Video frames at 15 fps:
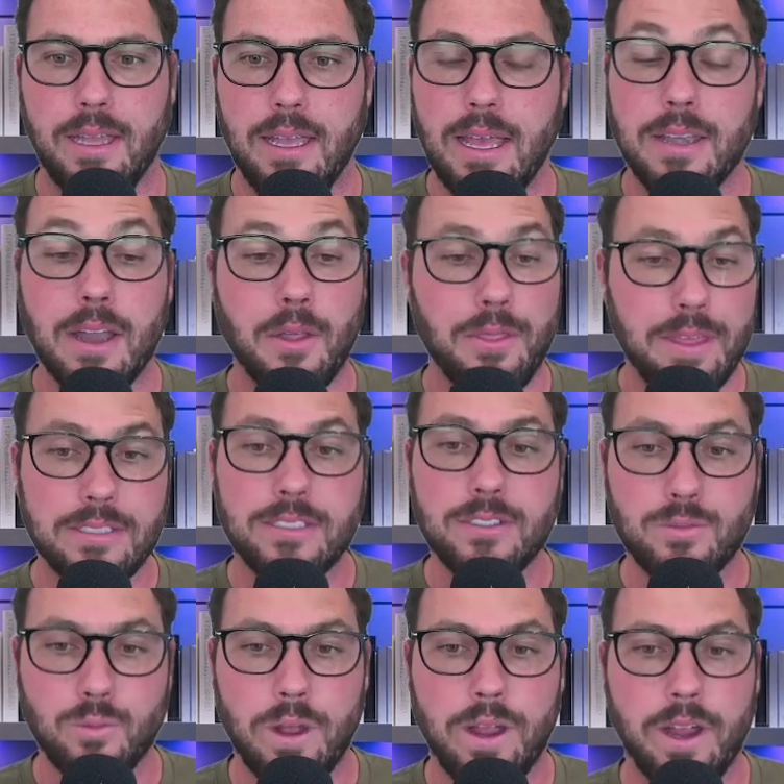Now, this is
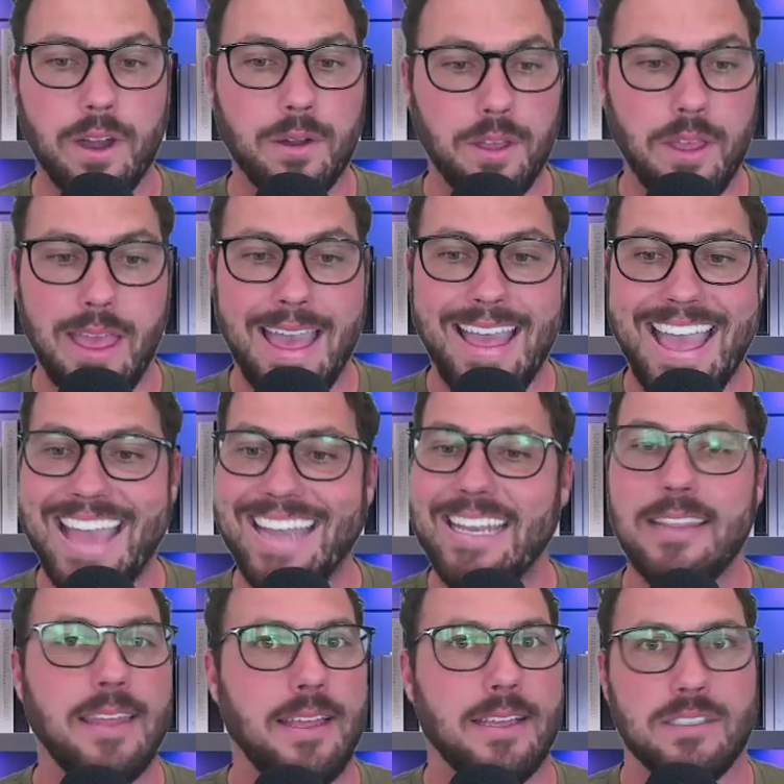where
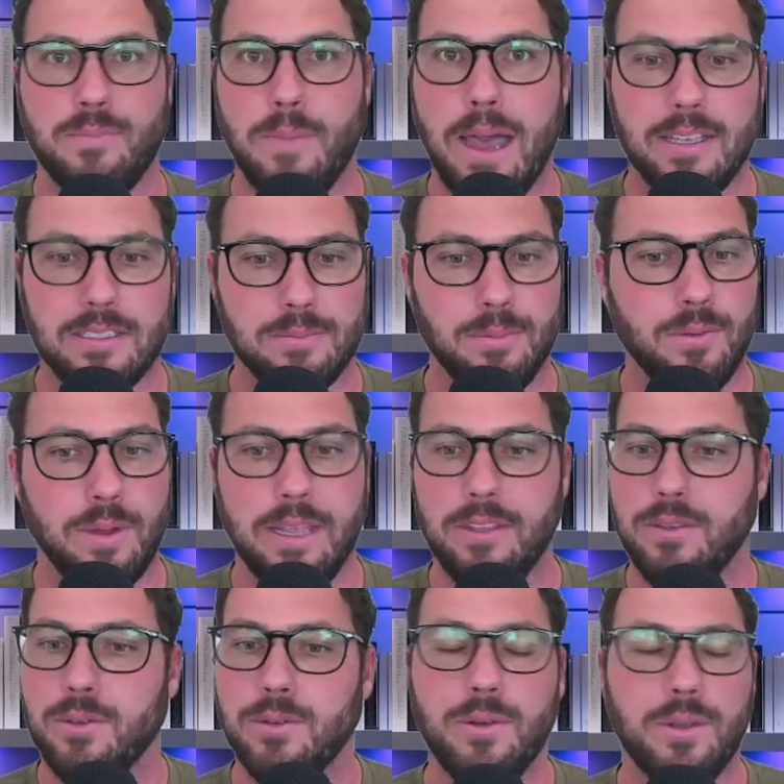anything is possible, right?
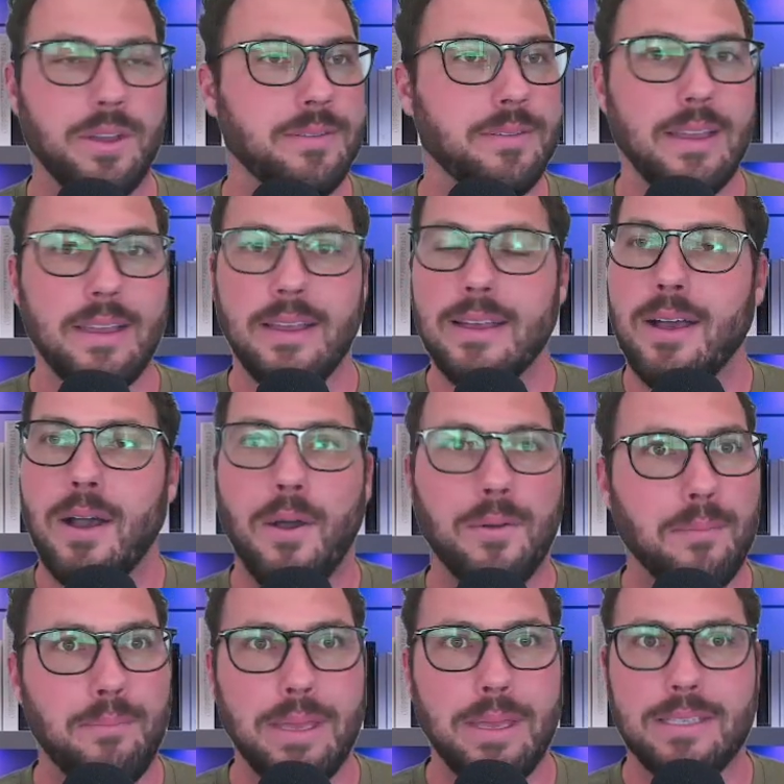You could own a
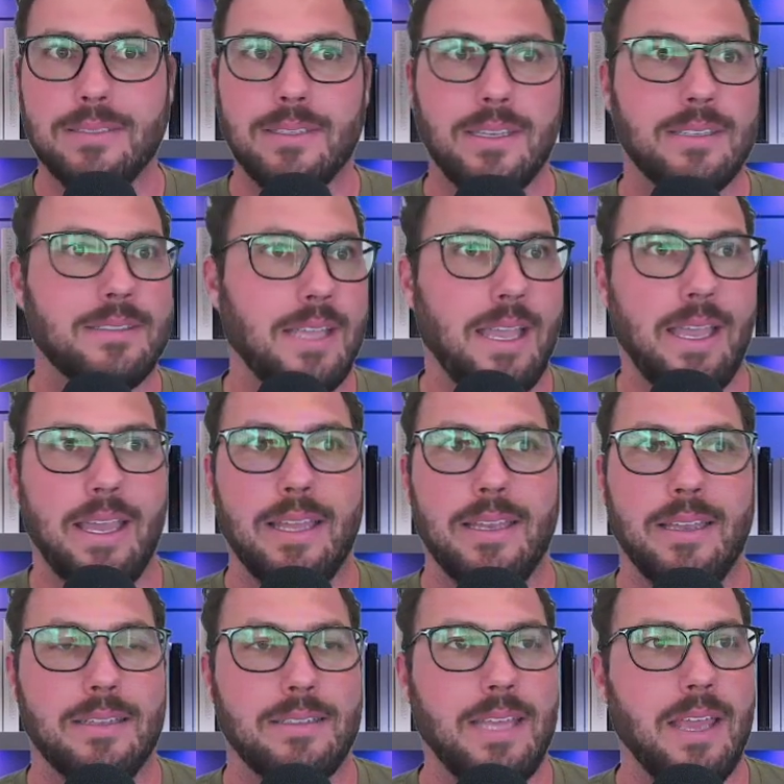business and
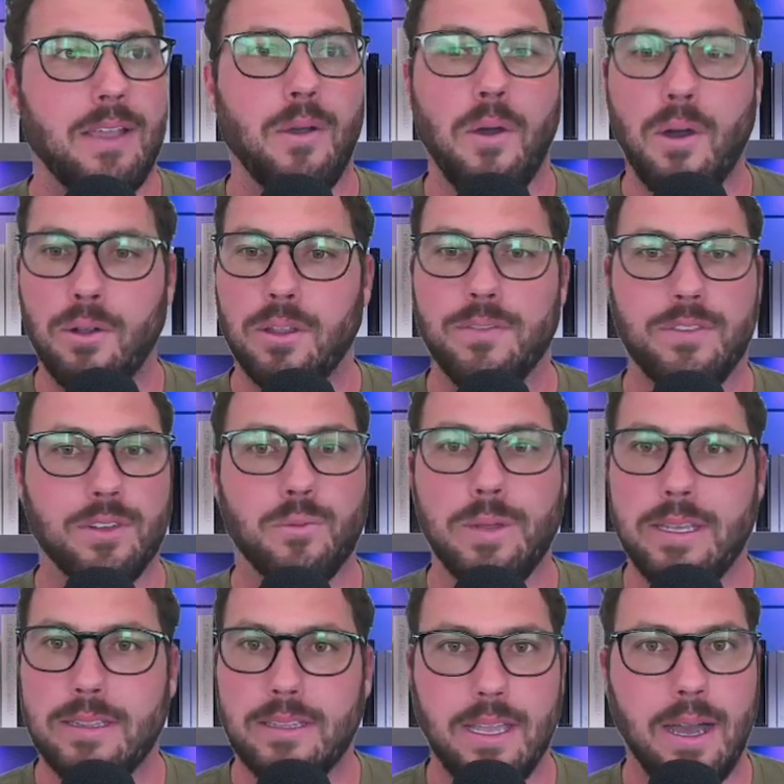take all of your
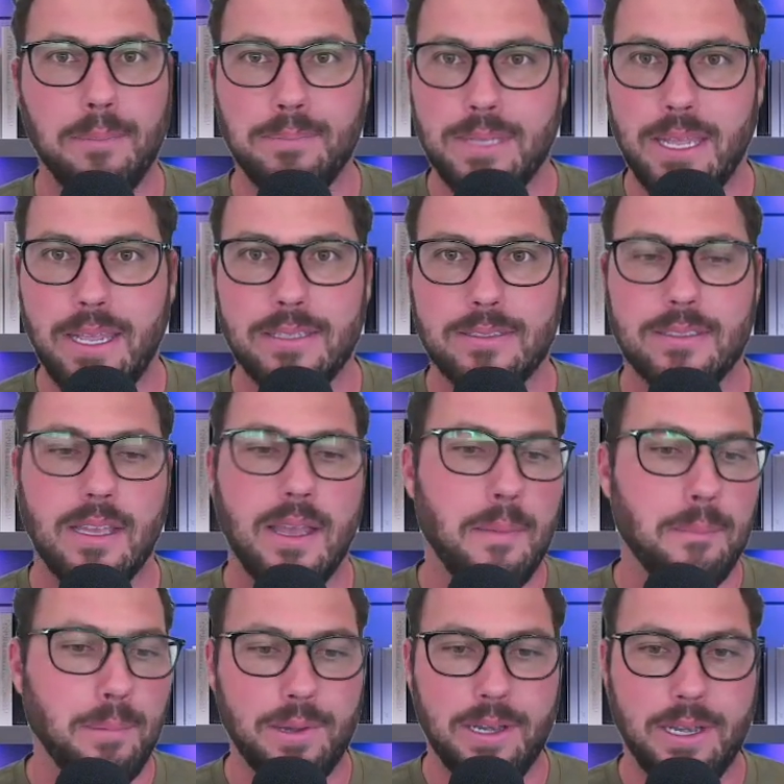weekly updates,
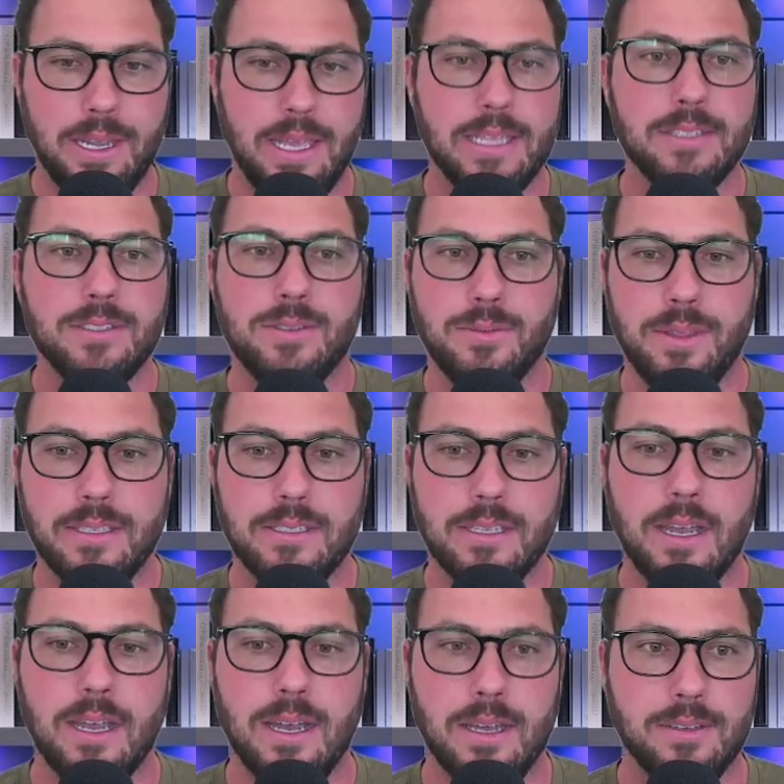put it into this
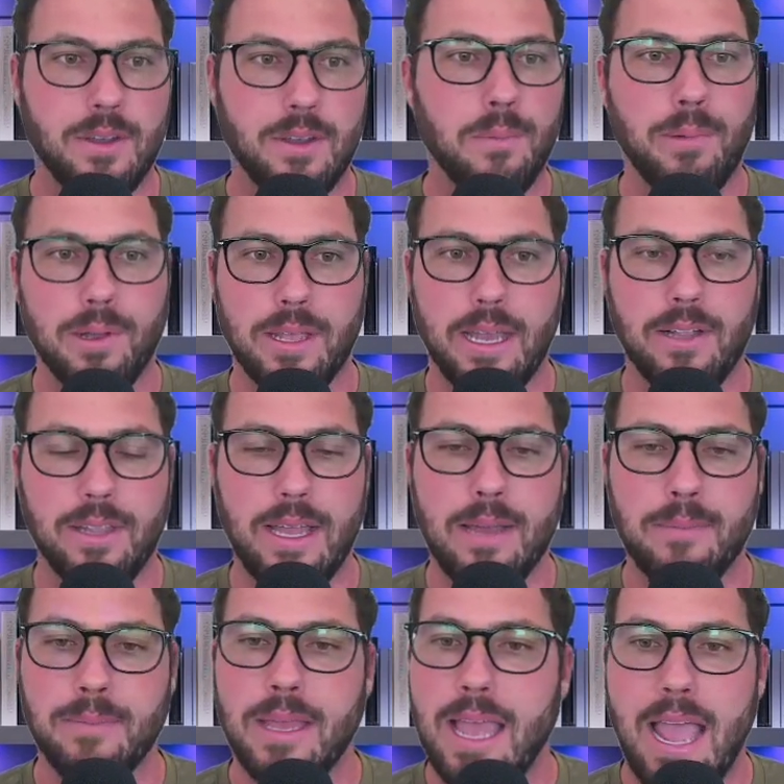Notebooklm,
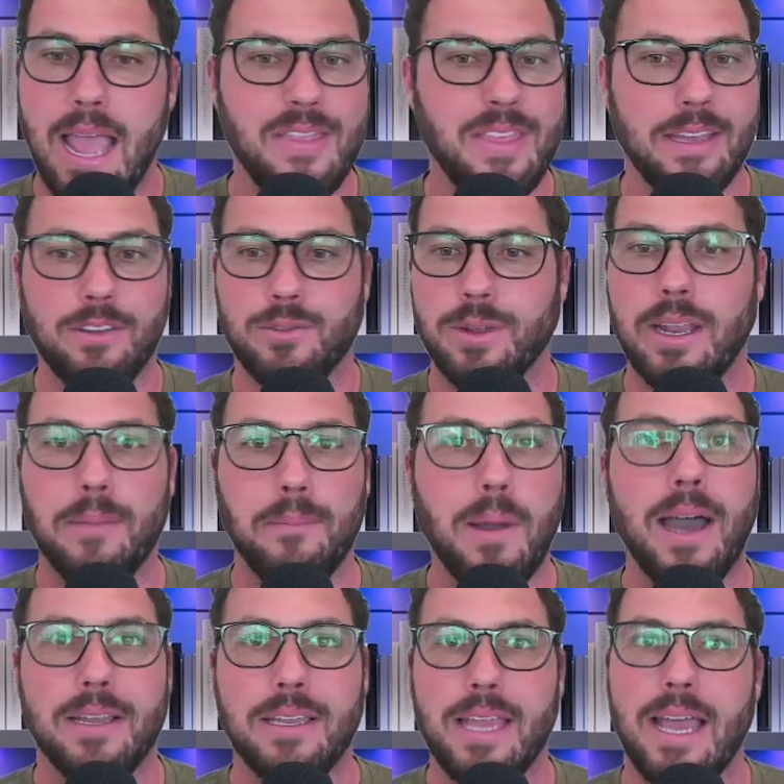and then create a
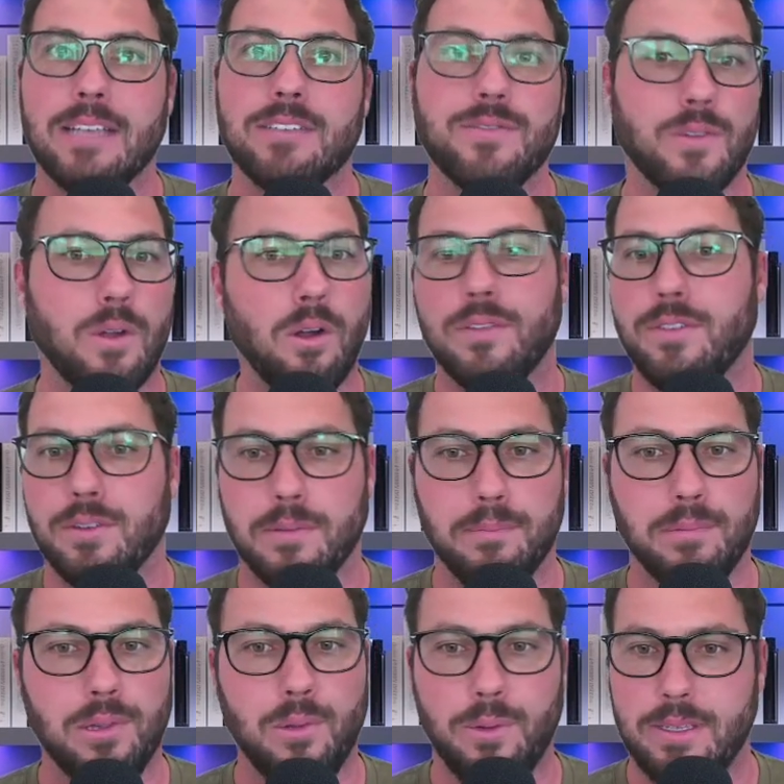podcast for all of your
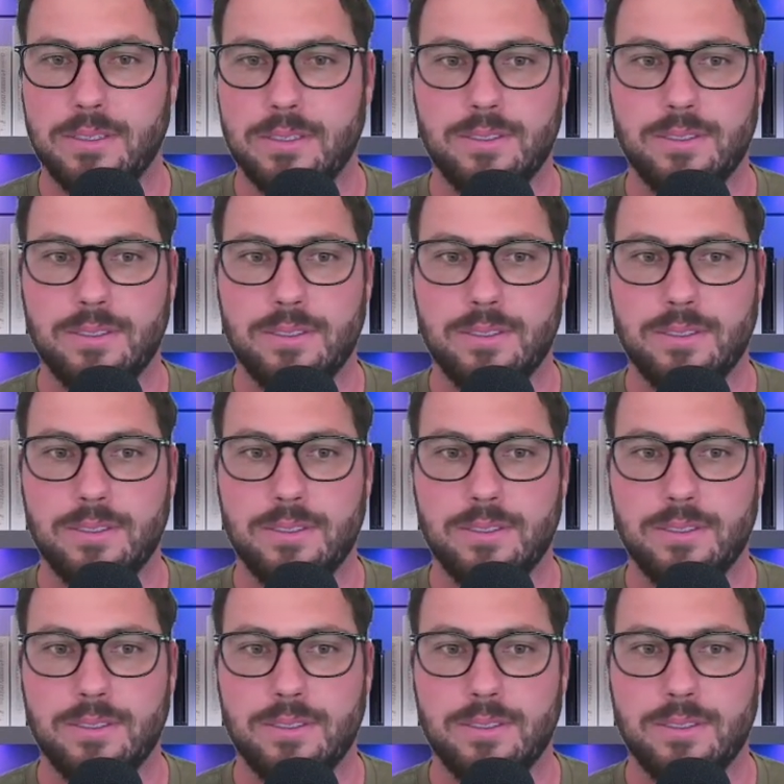employees.